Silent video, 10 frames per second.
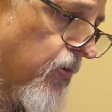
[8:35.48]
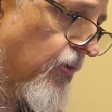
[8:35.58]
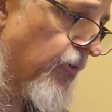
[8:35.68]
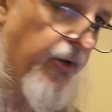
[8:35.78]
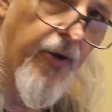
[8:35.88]

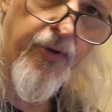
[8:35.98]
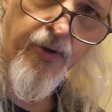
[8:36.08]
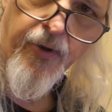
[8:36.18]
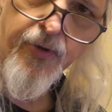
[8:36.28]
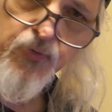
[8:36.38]
Okay,
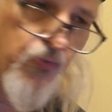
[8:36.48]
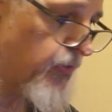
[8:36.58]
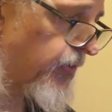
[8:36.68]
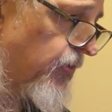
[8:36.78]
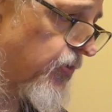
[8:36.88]
yeah, I guess
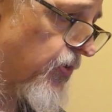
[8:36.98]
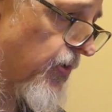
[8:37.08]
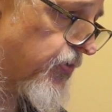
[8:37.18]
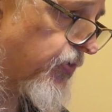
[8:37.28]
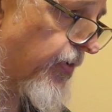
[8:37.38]

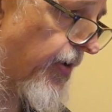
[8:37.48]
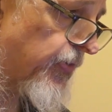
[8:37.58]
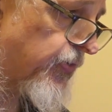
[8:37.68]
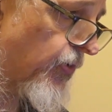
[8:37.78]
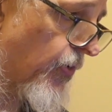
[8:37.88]
you
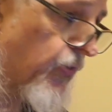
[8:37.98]
guys can go